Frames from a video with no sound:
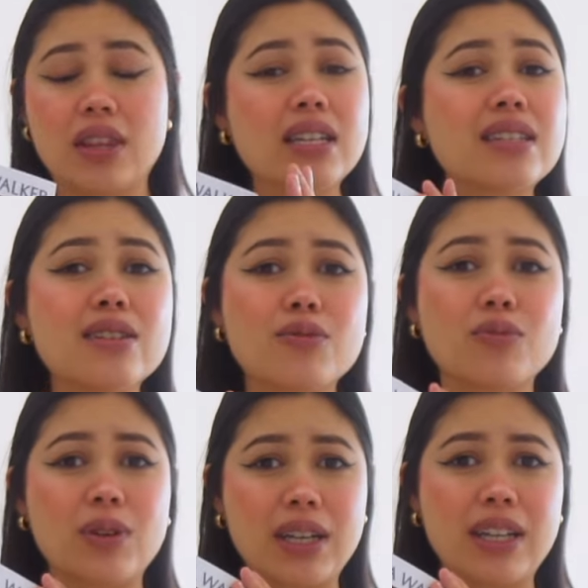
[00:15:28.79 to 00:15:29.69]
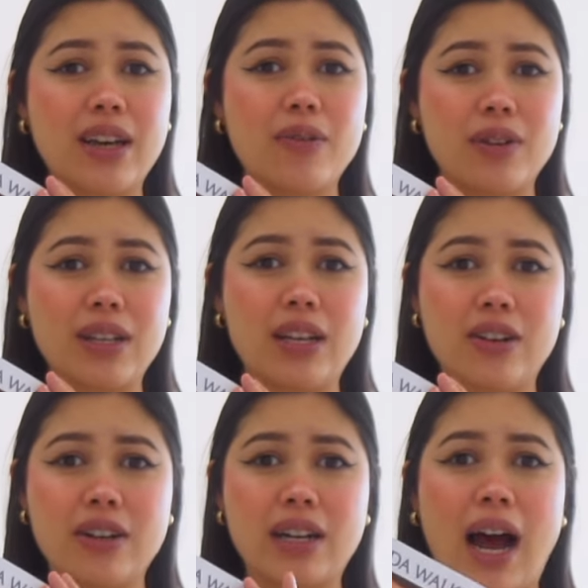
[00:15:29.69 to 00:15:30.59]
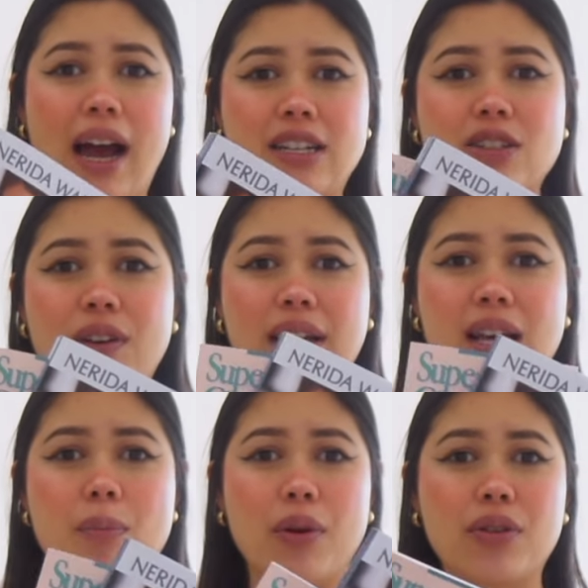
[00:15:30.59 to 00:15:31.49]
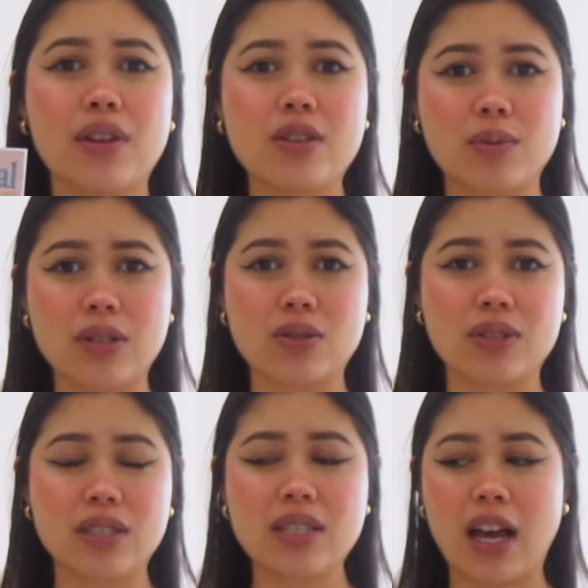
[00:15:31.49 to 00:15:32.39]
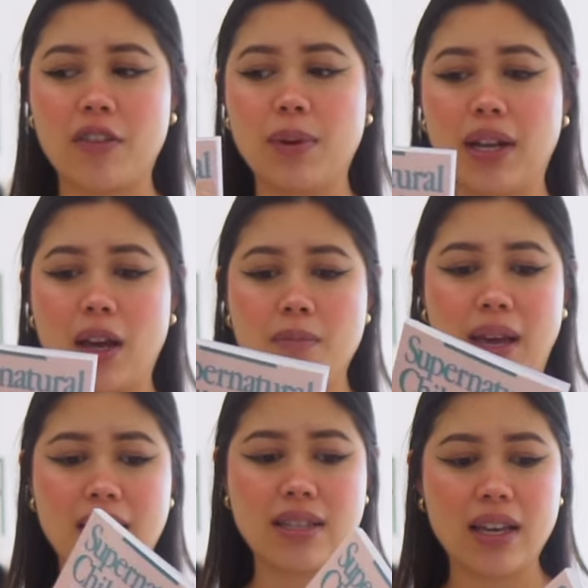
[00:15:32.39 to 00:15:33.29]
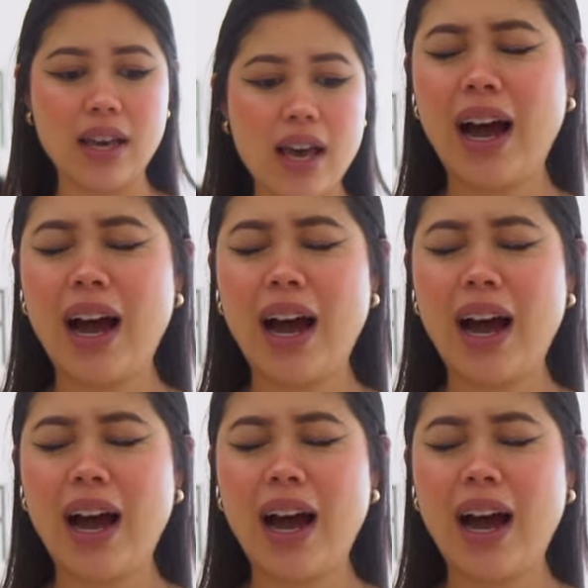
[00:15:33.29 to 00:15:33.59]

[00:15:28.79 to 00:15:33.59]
This is really, really good. I just find that both of these resources have been amazing.